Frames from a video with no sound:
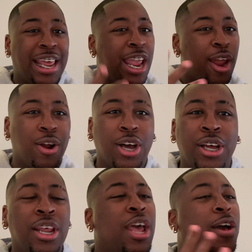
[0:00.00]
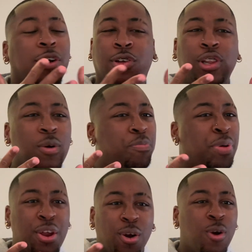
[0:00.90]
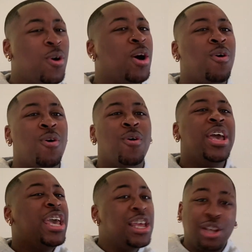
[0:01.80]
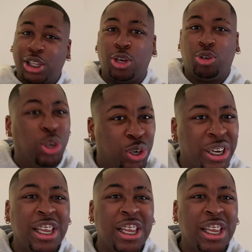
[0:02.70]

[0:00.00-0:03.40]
Haircut, little beard going on. He looked good.